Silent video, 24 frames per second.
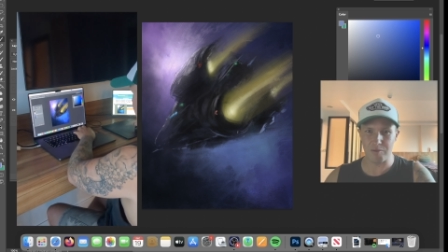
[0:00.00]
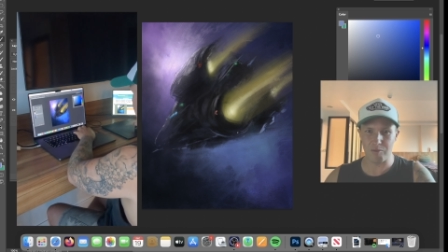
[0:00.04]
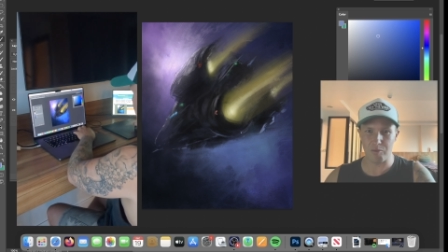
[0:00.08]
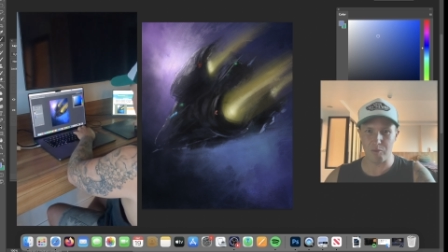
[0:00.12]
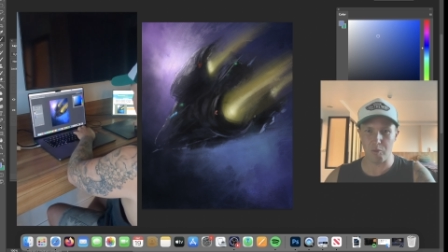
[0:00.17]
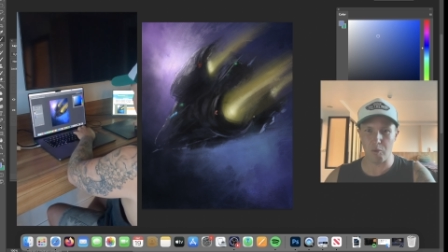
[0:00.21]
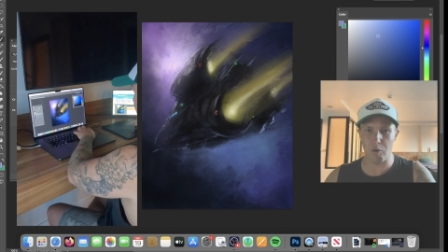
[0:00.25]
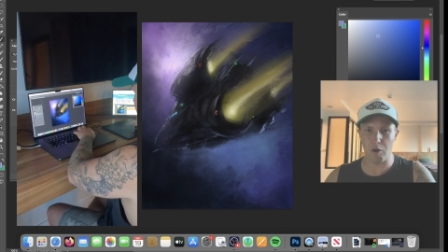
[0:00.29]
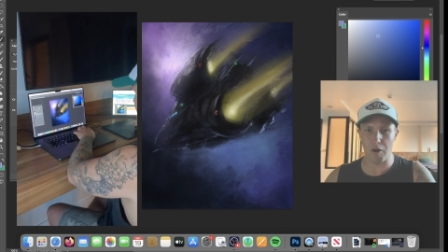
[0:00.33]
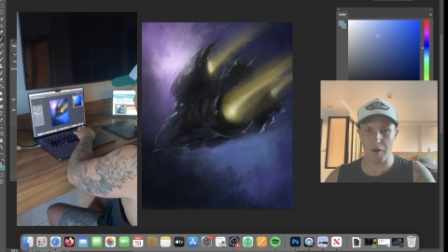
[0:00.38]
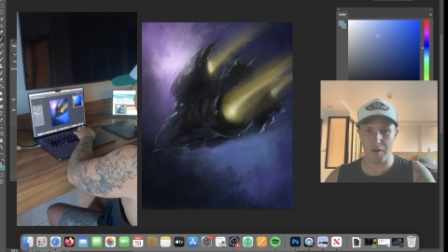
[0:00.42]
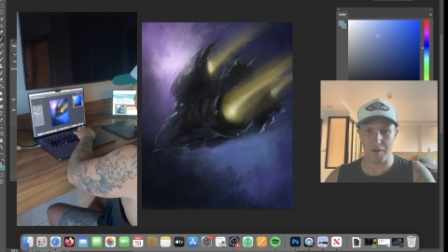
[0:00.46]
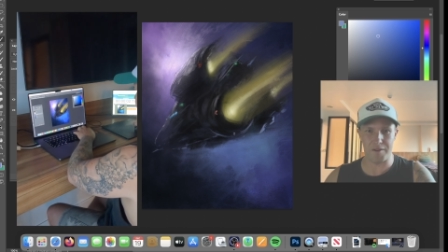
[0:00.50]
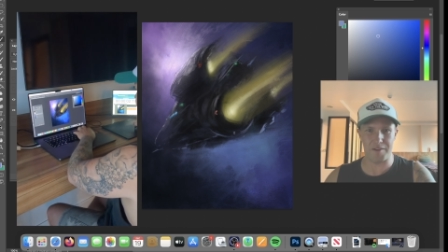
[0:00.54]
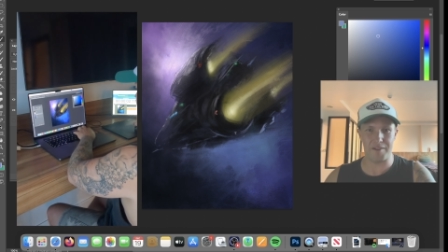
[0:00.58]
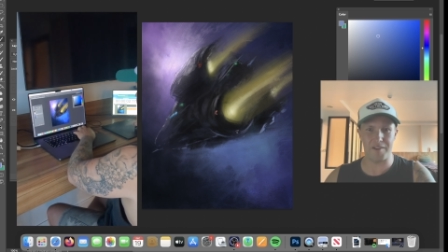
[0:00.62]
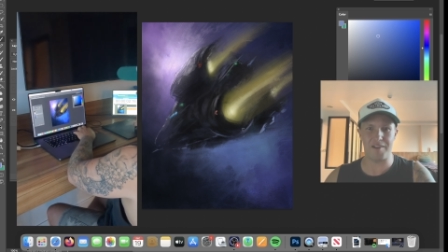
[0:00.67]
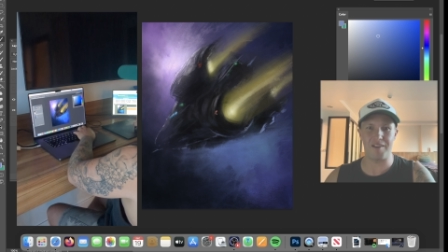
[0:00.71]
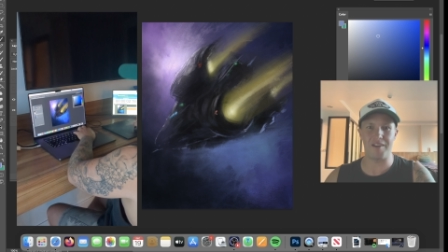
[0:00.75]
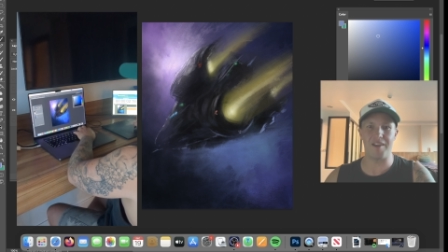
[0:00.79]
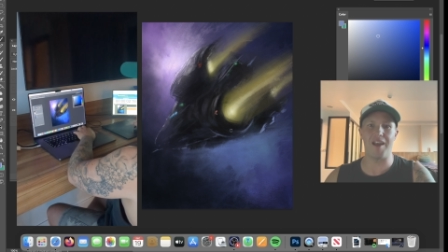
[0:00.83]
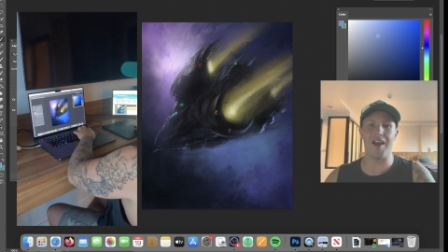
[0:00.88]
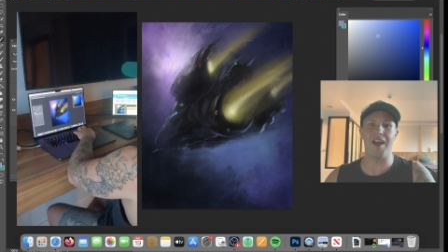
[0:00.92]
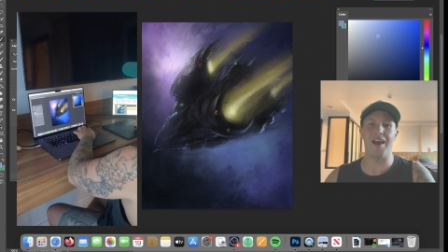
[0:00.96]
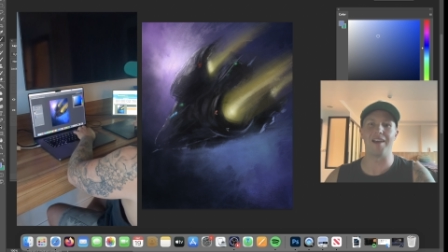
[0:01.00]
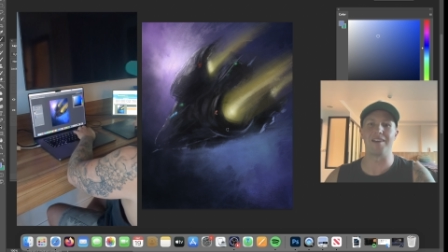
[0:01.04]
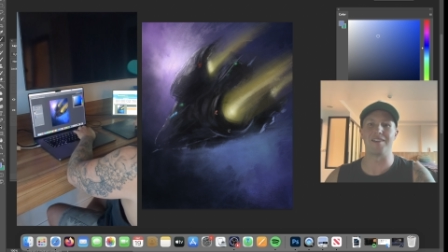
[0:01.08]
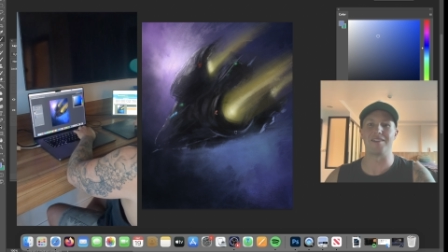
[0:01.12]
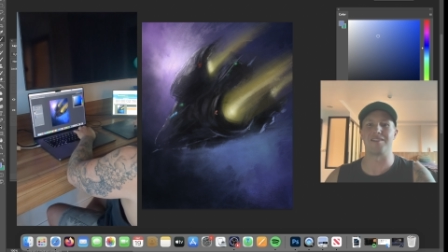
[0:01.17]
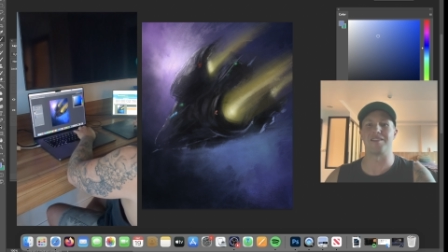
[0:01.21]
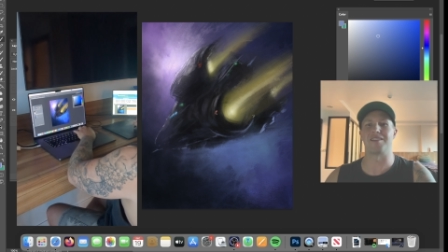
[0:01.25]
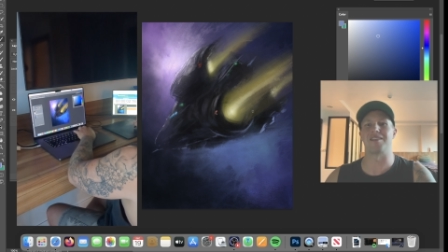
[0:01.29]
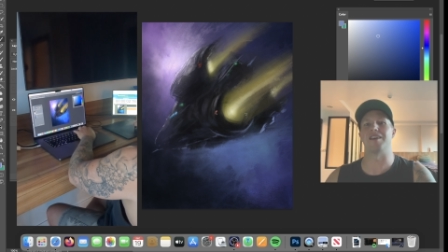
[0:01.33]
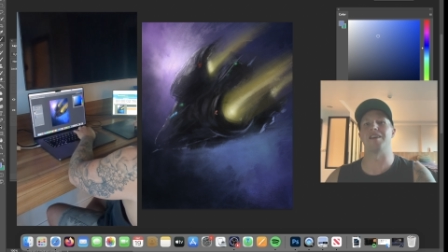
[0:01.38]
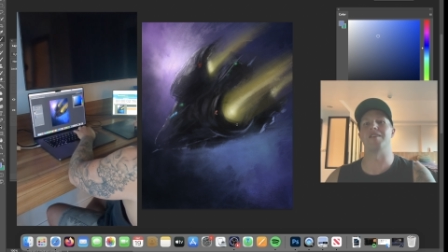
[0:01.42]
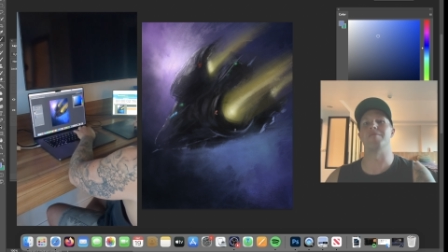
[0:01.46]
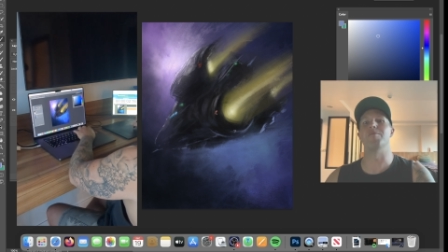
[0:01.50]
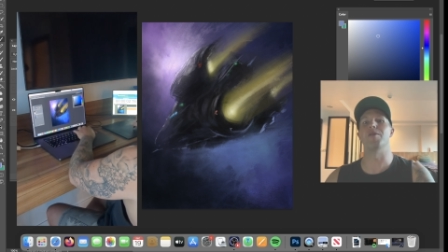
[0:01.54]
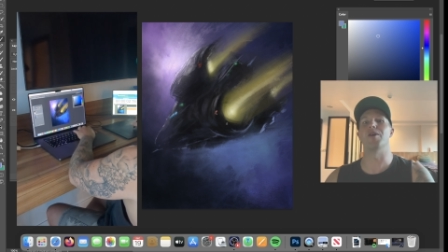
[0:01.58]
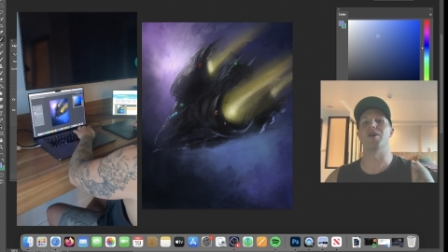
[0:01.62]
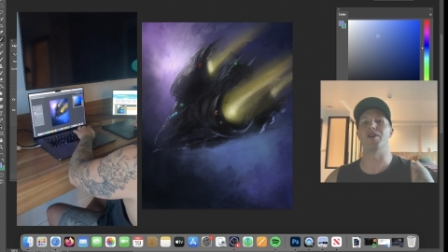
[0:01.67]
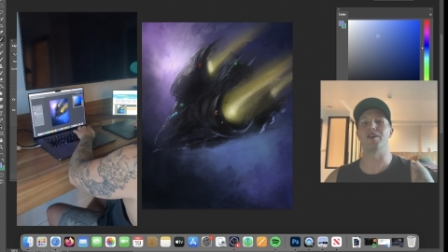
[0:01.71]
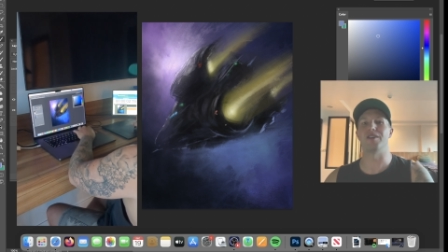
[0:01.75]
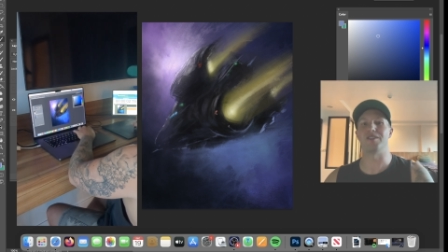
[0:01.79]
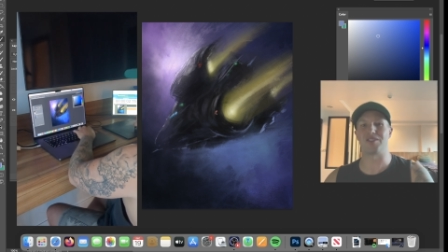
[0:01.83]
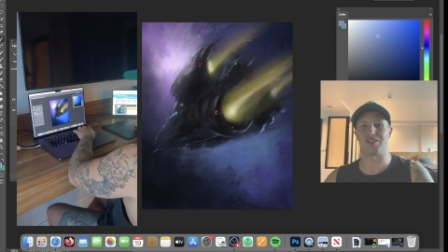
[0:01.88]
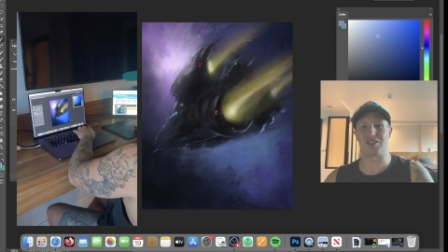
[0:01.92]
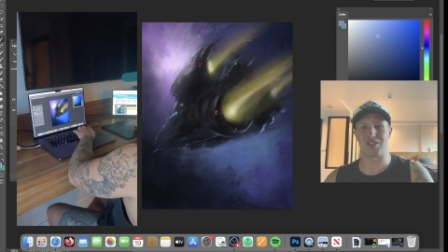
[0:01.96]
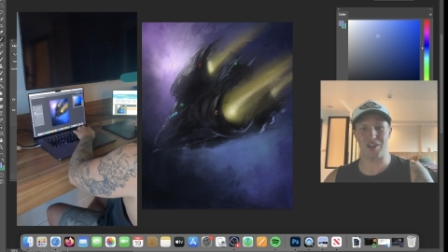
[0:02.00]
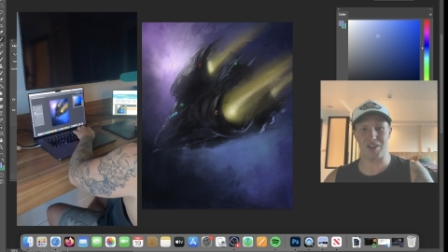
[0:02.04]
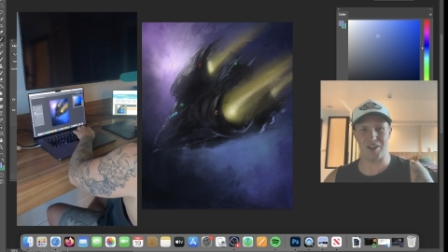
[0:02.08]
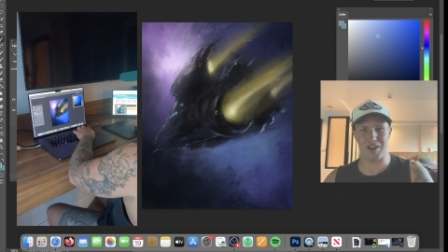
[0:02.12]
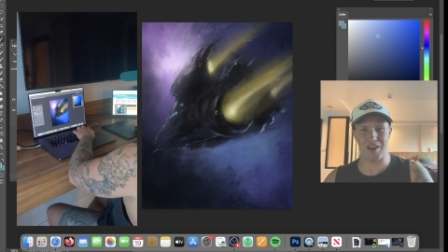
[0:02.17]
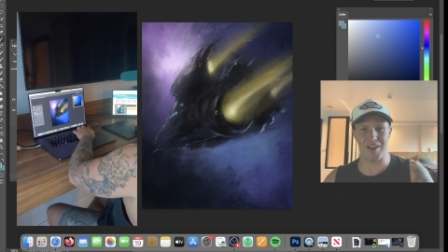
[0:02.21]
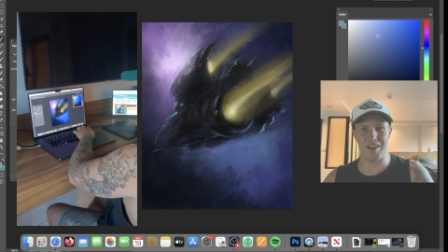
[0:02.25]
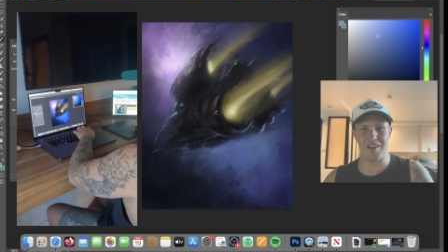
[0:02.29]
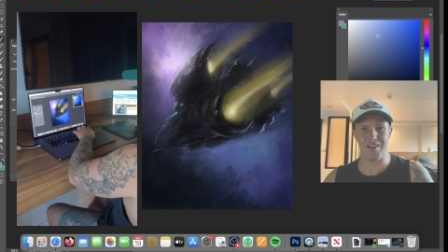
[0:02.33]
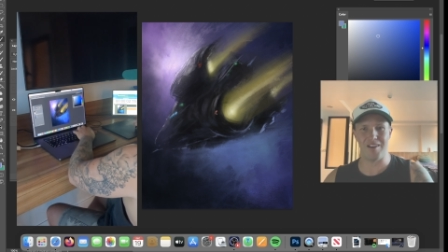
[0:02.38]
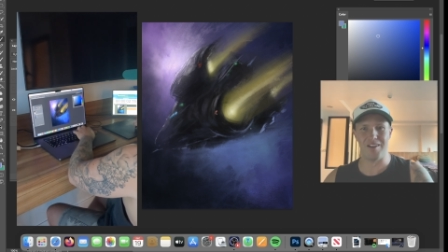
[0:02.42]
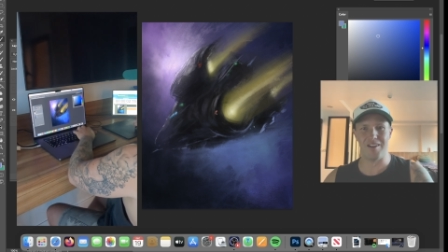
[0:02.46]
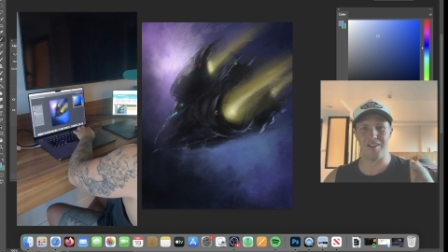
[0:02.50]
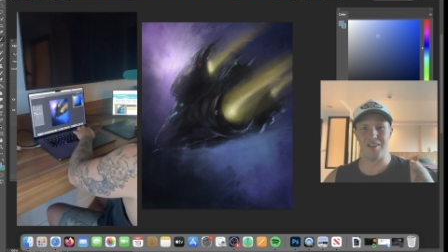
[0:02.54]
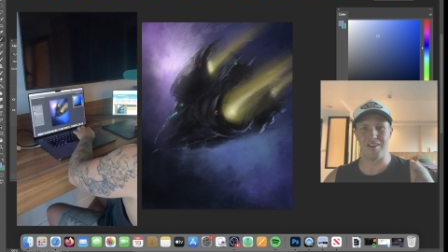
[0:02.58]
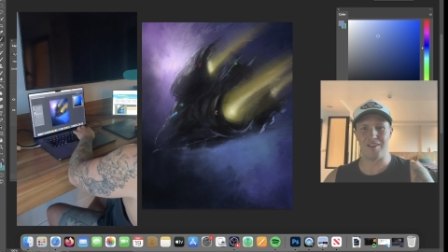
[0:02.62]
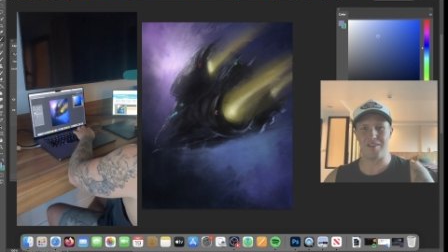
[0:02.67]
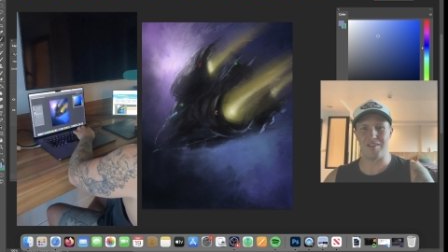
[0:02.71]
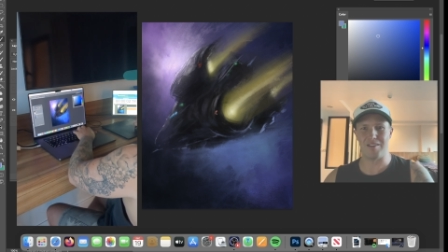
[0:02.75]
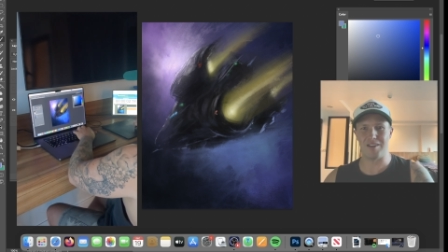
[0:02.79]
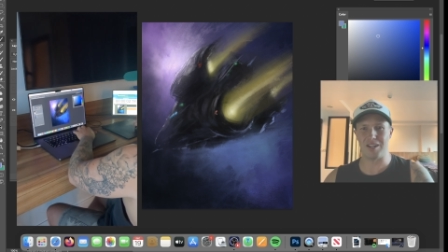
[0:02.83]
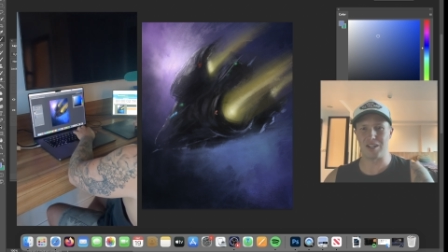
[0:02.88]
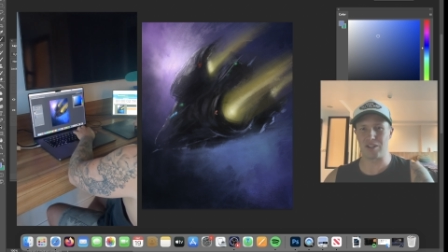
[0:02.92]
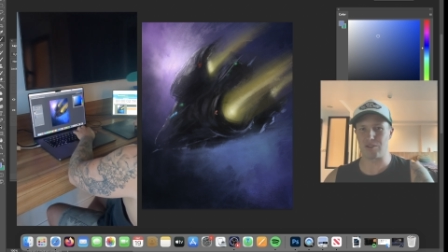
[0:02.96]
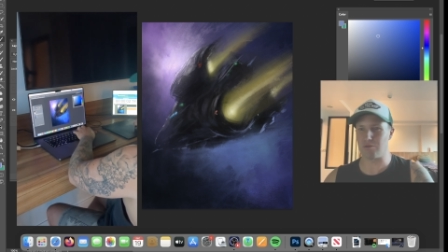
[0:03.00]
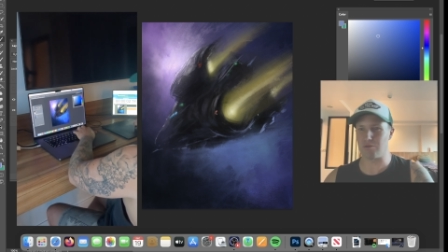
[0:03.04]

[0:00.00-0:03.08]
what has emerged on this